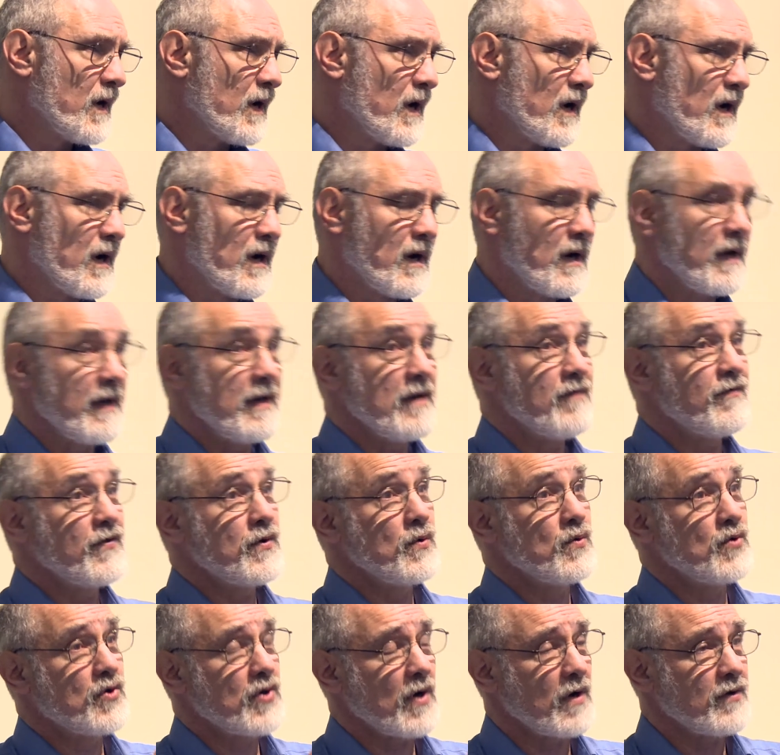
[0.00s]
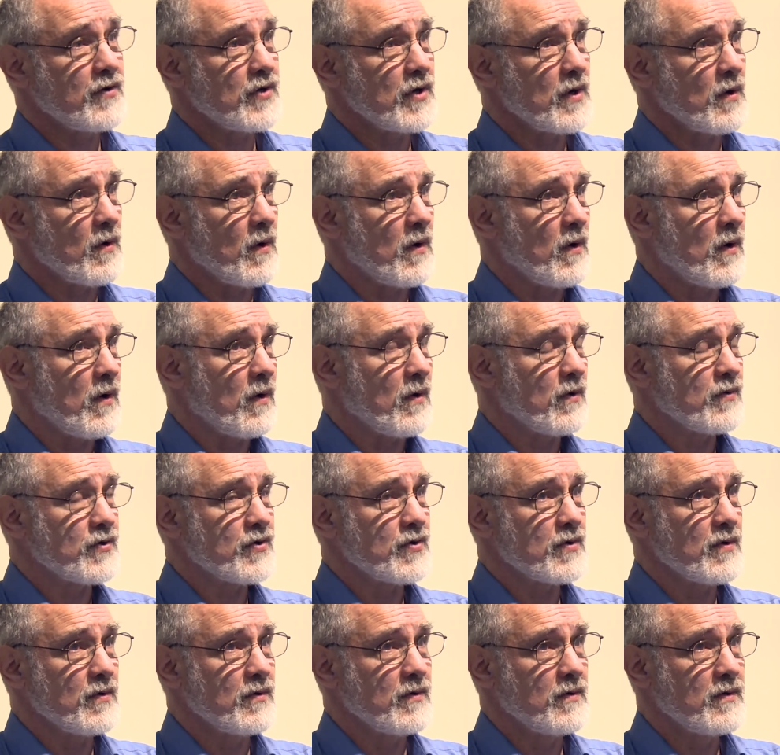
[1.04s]
if you judge at all,
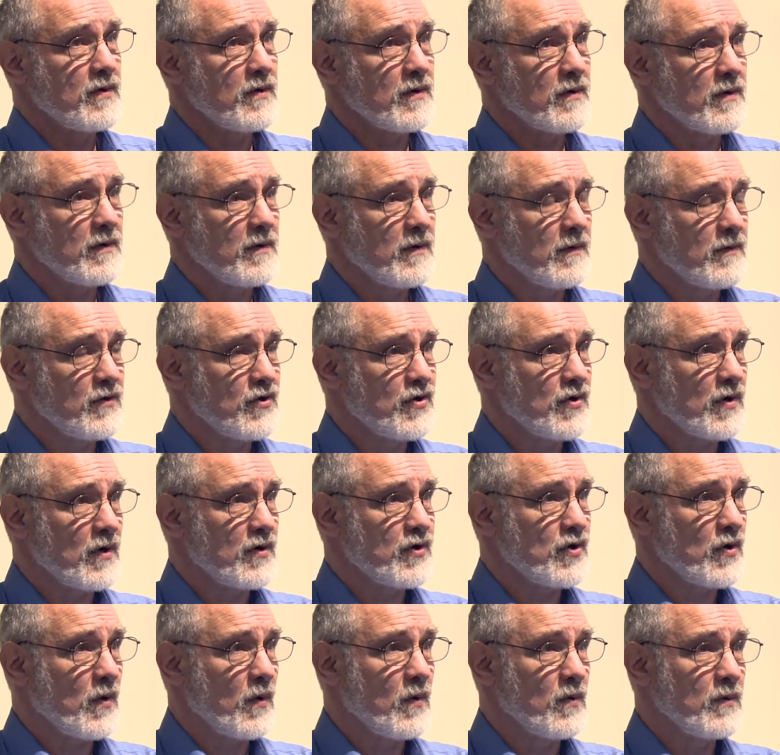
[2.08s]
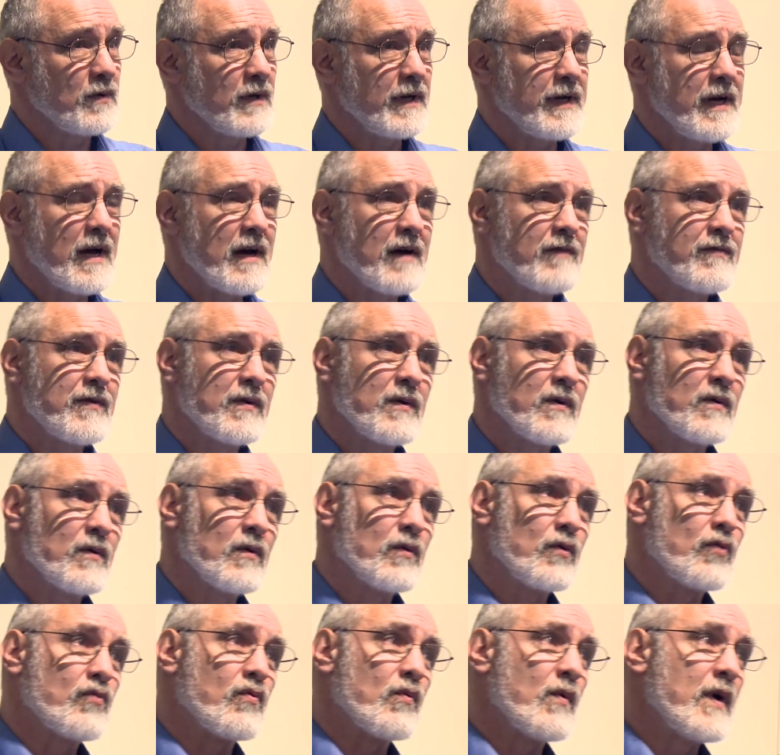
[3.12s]
should judge only after
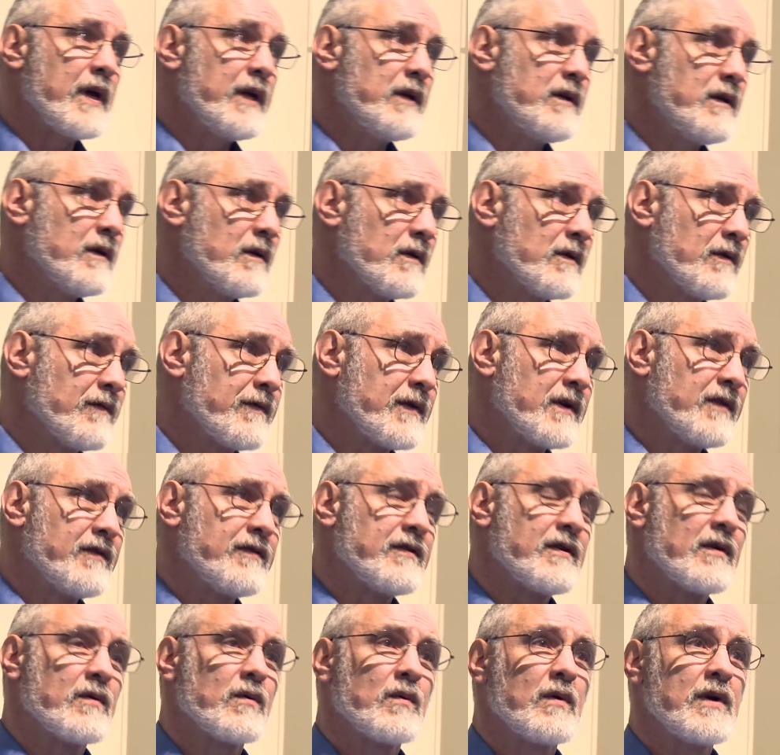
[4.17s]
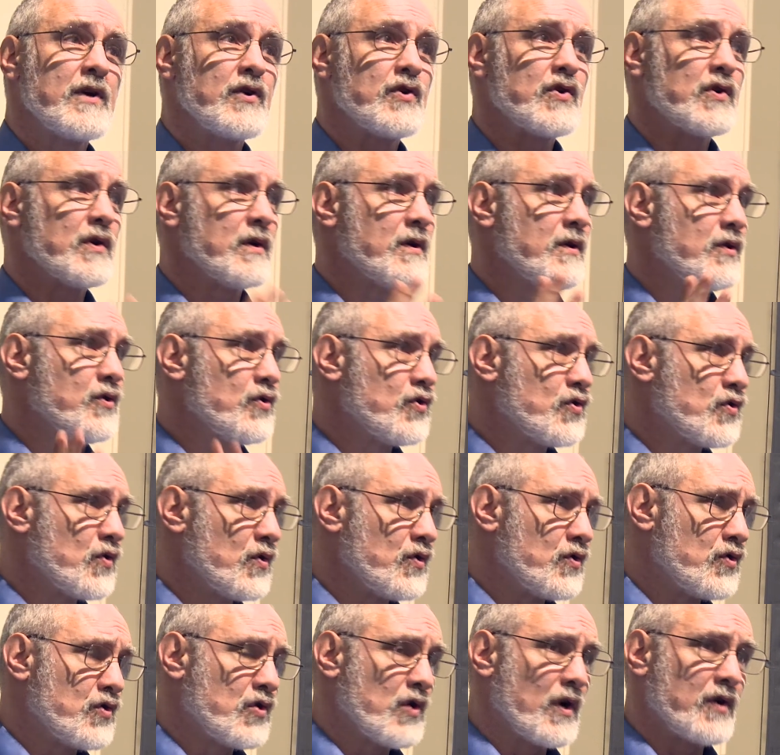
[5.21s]
a great deal of consideration, and you
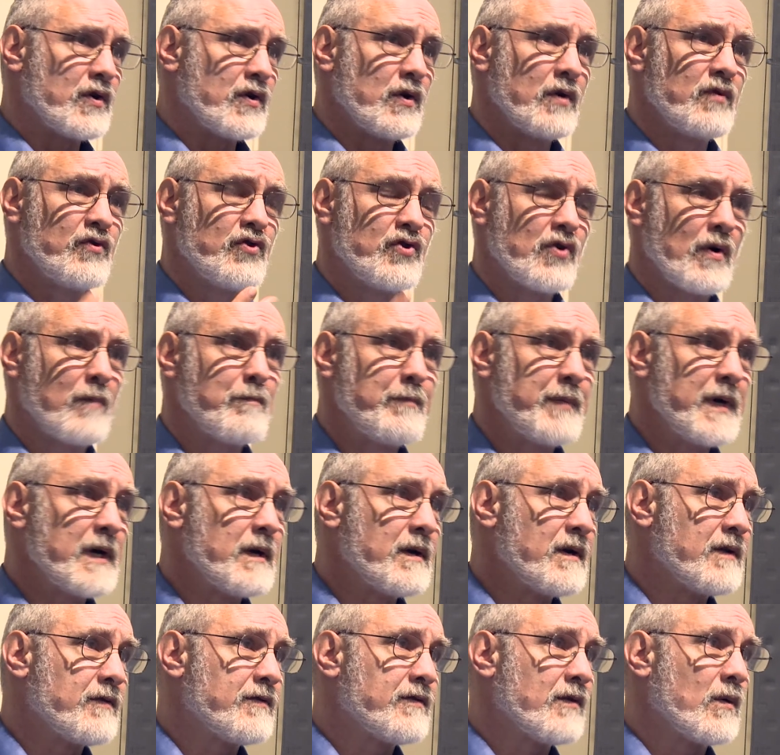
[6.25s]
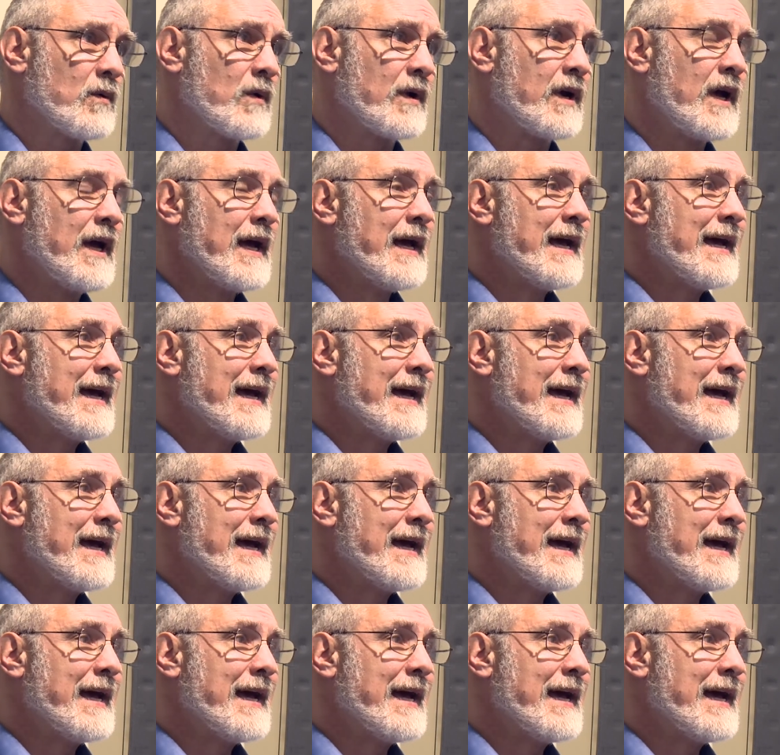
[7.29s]
shouldn't jump in and so on.